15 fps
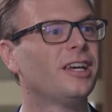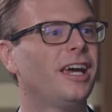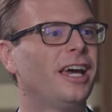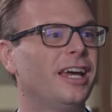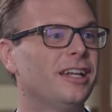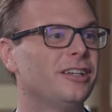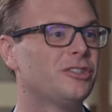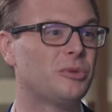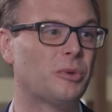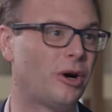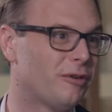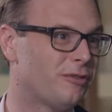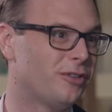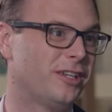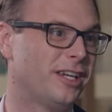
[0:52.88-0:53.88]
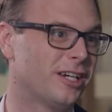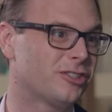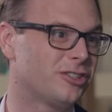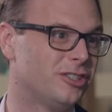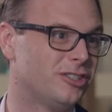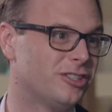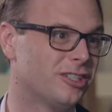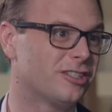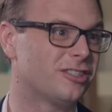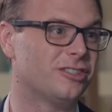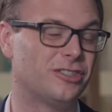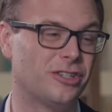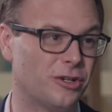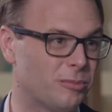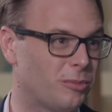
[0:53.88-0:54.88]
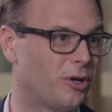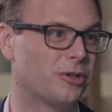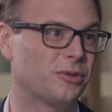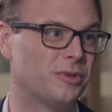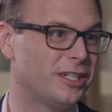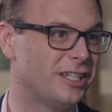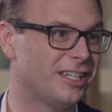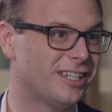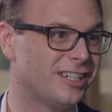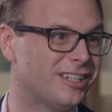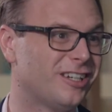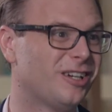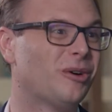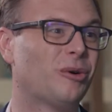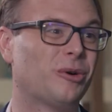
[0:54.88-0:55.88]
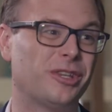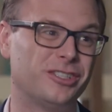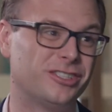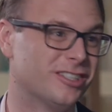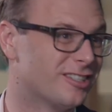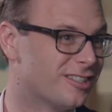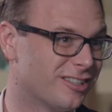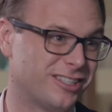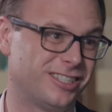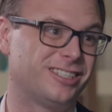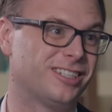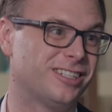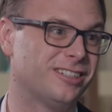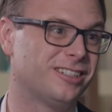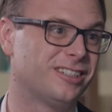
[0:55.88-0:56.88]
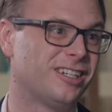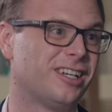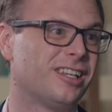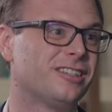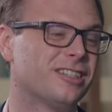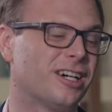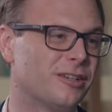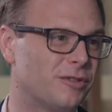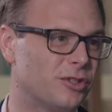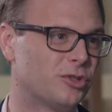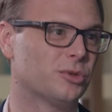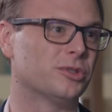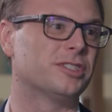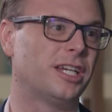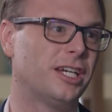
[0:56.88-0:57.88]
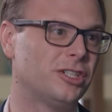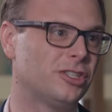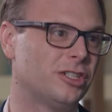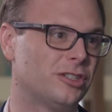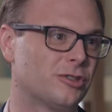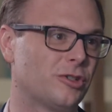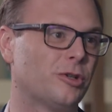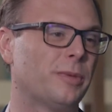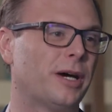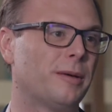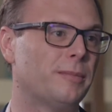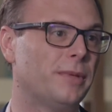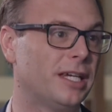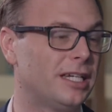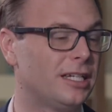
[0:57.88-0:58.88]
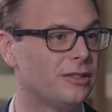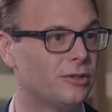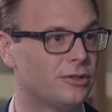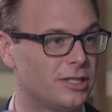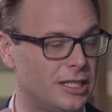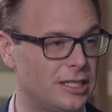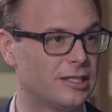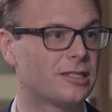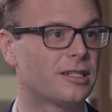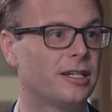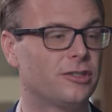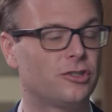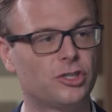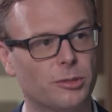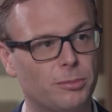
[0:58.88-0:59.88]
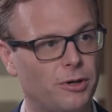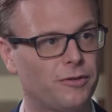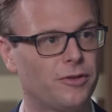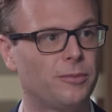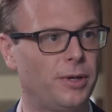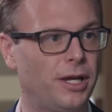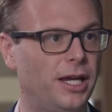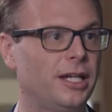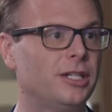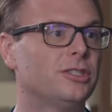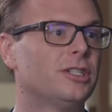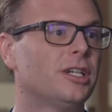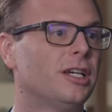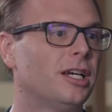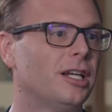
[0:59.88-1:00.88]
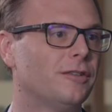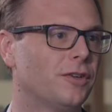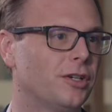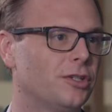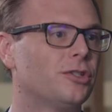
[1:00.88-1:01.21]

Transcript: and too often they actually just don't bother reading it, or they just delete it. Data visualization is all about making those insights jump off the page in a very